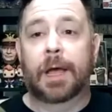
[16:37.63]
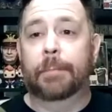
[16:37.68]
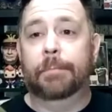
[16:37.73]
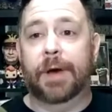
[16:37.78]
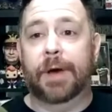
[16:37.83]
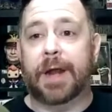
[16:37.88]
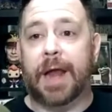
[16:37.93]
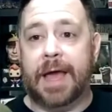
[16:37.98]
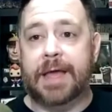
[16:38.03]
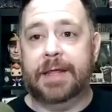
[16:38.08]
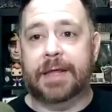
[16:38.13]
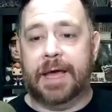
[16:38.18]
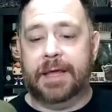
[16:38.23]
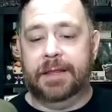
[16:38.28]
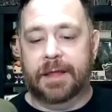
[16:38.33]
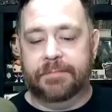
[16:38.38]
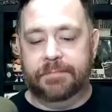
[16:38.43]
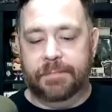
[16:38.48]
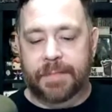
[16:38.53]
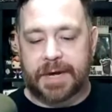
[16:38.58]
But I, I
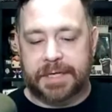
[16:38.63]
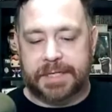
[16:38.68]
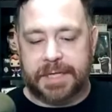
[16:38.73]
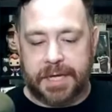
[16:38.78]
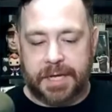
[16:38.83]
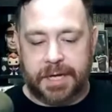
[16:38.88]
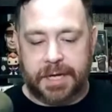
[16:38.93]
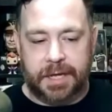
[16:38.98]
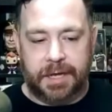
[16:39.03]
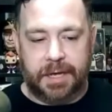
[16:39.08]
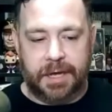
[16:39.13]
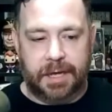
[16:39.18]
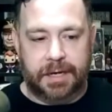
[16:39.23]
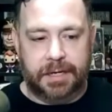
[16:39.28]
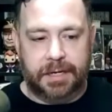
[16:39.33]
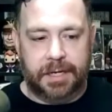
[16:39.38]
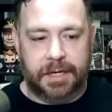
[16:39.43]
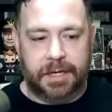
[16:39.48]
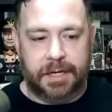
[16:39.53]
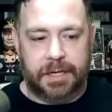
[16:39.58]
love meditating, and
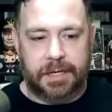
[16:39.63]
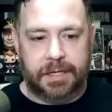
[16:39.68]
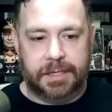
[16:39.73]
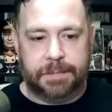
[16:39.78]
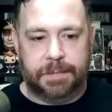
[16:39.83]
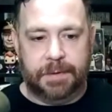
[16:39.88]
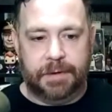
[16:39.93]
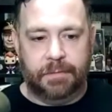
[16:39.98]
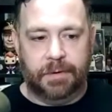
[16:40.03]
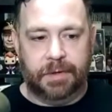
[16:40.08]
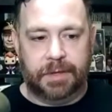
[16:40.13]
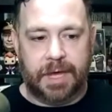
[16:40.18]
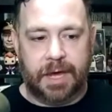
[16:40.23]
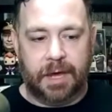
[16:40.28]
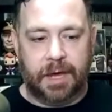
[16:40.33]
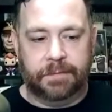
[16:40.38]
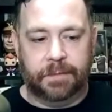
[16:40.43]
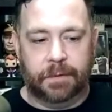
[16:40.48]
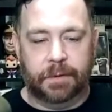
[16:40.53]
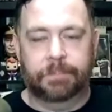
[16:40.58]
it, it, it's been really
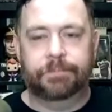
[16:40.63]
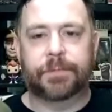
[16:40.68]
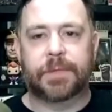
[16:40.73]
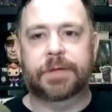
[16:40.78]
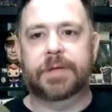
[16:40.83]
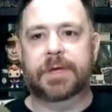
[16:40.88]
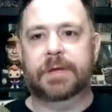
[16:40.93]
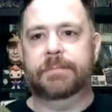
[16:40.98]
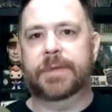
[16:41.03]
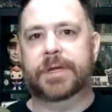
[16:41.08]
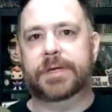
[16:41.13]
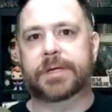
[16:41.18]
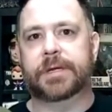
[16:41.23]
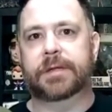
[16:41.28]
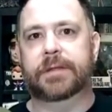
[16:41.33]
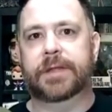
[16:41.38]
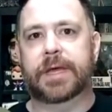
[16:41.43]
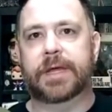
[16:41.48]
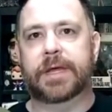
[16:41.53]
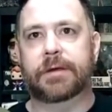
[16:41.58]
helpful. You did
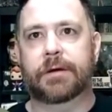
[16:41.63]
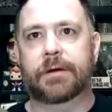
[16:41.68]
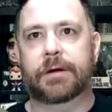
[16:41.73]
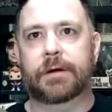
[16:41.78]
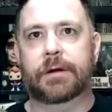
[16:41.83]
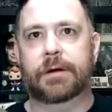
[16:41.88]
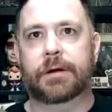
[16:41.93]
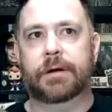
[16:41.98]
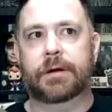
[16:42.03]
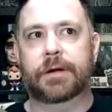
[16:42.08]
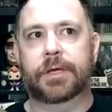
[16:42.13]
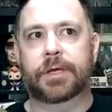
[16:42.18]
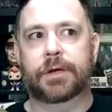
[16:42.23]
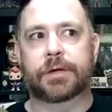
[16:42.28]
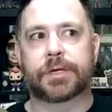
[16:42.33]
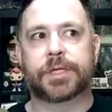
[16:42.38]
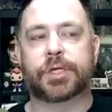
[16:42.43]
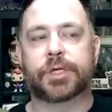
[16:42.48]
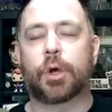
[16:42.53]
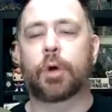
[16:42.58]
mention that you're,
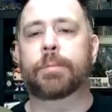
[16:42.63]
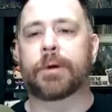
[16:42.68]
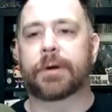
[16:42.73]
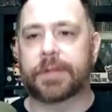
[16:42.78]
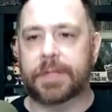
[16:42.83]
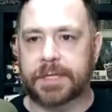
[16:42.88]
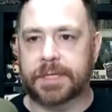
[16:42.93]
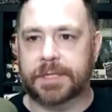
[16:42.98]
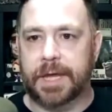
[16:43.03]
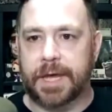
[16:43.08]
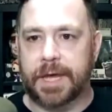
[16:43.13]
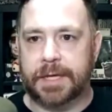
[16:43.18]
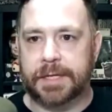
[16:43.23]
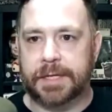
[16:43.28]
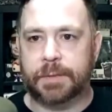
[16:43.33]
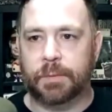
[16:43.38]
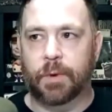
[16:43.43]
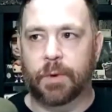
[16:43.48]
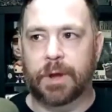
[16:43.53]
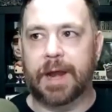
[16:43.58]
you're sober these
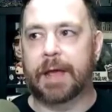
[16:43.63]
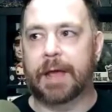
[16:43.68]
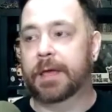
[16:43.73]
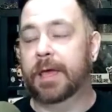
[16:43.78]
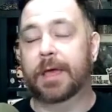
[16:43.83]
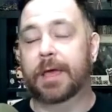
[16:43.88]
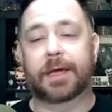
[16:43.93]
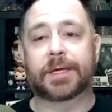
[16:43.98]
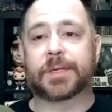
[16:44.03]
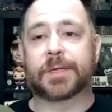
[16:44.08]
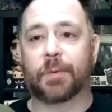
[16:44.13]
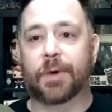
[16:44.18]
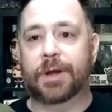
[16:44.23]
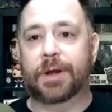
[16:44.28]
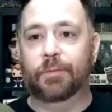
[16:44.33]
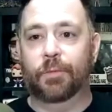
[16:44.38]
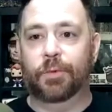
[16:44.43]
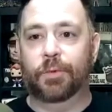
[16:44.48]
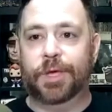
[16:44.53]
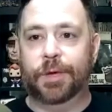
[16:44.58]
days. When I, cause
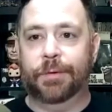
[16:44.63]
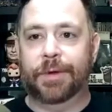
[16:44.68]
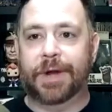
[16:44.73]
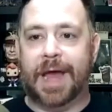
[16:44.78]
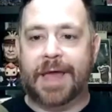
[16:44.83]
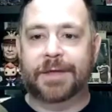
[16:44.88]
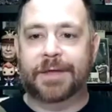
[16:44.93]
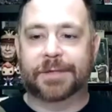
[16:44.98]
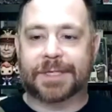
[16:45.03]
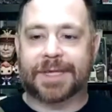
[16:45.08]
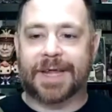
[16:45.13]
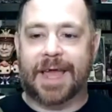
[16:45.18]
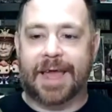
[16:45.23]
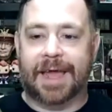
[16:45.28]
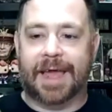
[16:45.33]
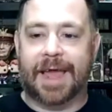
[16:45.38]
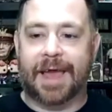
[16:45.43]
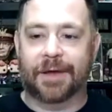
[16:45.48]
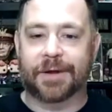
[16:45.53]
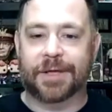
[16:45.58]
when you and I used to
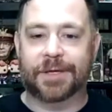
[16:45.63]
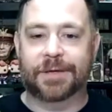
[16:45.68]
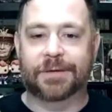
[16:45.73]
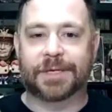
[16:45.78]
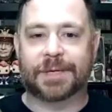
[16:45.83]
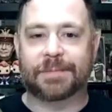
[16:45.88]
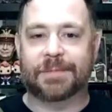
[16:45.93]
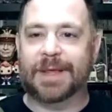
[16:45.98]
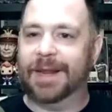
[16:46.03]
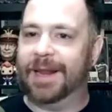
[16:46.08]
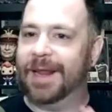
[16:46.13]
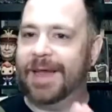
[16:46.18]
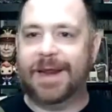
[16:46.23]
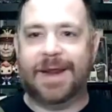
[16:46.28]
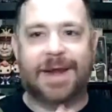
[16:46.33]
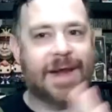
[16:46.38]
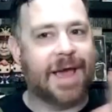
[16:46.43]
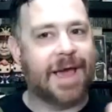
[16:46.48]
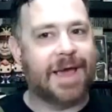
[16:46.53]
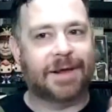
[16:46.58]
hang out, it used to be late
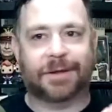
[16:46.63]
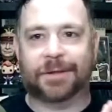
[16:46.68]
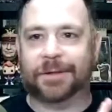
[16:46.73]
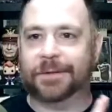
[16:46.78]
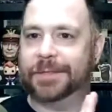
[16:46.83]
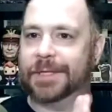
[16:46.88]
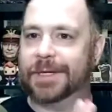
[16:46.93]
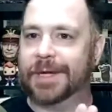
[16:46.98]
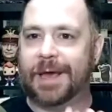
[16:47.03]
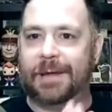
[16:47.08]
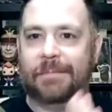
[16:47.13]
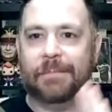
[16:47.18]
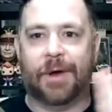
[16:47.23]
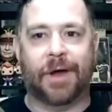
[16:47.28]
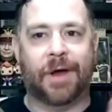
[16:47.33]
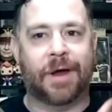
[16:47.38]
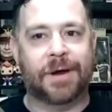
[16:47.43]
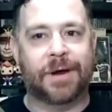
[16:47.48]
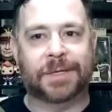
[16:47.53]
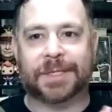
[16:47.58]
at night, closing down
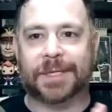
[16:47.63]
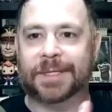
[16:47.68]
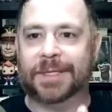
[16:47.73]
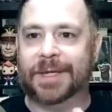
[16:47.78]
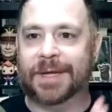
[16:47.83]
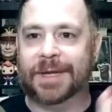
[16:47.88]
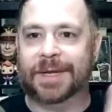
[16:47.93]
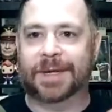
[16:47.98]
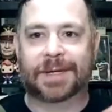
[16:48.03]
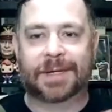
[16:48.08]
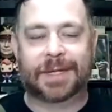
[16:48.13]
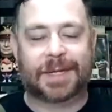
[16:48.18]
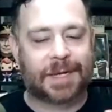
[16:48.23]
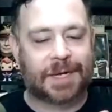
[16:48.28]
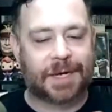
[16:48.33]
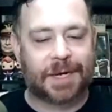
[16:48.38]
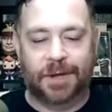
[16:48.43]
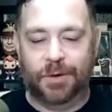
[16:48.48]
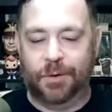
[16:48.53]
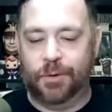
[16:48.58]
bars and then
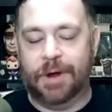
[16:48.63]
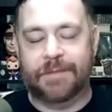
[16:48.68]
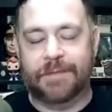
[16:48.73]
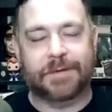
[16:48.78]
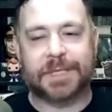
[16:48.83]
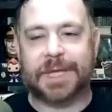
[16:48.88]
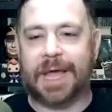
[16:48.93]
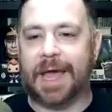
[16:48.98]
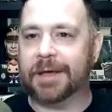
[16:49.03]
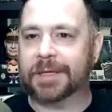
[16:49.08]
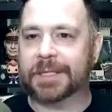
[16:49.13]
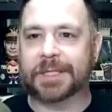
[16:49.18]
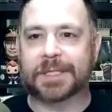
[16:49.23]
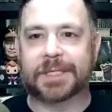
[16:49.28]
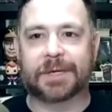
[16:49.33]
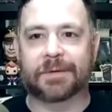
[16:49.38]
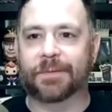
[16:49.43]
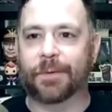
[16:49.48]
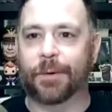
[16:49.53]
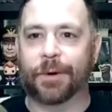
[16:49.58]
whoever's house
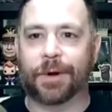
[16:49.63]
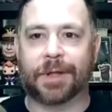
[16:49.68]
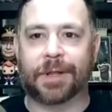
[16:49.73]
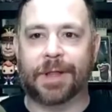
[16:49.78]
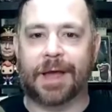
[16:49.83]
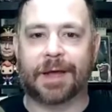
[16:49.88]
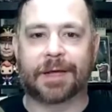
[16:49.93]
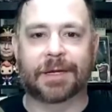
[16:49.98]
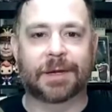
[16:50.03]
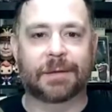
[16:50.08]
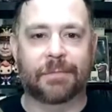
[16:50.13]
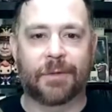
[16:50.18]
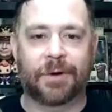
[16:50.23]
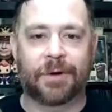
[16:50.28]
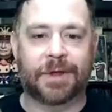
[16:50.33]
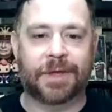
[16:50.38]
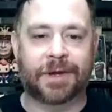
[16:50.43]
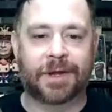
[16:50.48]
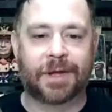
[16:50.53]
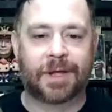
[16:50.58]
until four o'clock in the
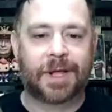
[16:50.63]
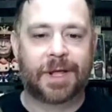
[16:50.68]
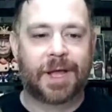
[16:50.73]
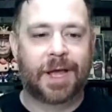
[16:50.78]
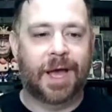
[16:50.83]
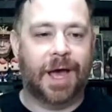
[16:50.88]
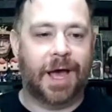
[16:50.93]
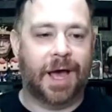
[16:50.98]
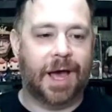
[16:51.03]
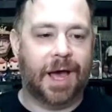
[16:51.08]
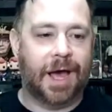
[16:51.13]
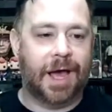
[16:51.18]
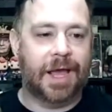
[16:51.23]
morning. Uh,